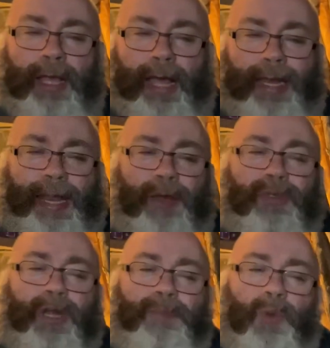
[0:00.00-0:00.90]
And now
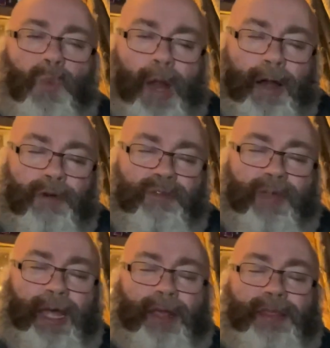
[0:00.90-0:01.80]
that I'm aware of
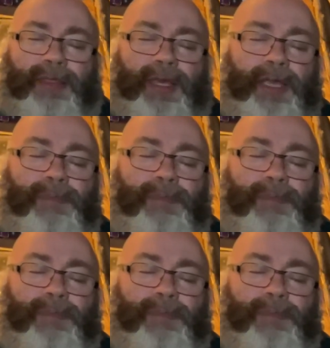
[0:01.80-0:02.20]
it and I think